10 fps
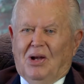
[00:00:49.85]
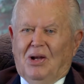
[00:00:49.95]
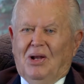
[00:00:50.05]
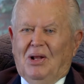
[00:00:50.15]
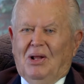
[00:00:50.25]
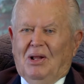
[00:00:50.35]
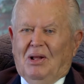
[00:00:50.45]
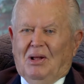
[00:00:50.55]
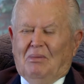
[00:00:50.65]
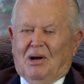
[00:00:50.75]
And
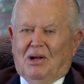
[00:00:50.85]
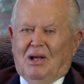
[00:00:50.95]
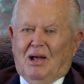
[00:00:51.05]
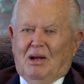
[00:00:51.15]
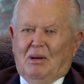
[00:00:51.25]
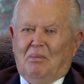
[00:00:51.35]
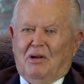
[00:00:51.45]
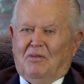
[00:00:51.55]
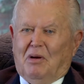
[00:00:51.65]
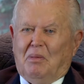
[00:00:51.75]
my dad didn't
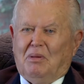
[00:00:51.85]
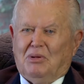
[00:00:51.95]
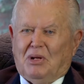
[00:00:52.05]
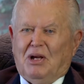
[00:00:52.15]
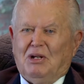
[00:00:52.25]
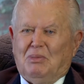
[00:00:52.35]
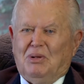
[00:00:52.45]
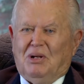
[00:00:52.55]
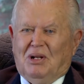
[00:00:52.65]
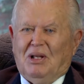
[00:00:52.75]
make very many mistakes, but
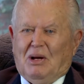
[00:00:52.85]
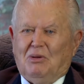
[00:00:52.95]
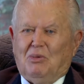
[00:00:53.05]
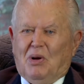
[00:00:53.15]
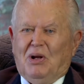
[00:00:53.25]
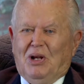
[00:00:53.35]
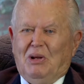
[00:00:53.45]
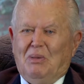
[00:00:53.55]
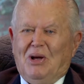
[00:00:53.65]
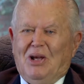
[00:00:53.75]
that was one that
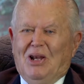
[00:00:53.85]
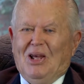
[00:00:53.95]
he made.